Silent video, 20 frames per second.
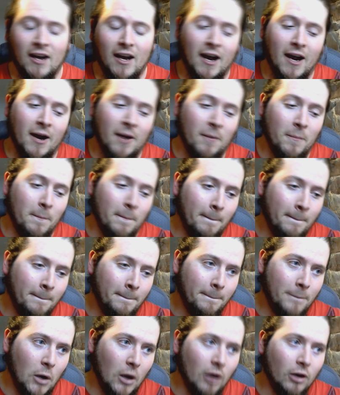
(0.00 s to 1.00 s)
But
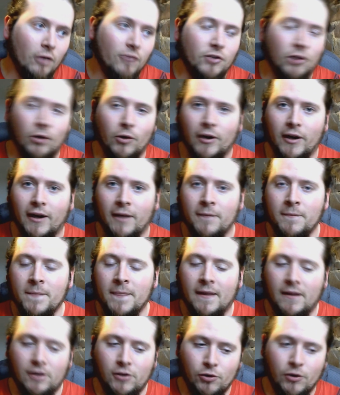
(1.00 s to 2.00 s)
I love doing it.
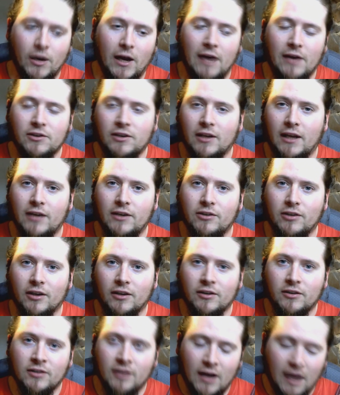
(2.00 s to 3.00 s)
You guys are
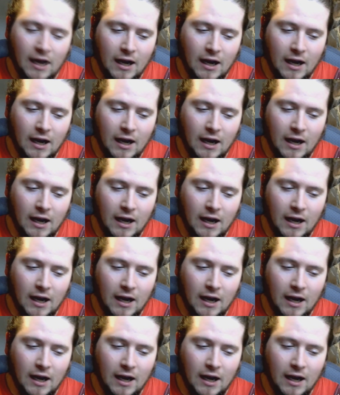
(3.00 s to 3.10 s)
legends.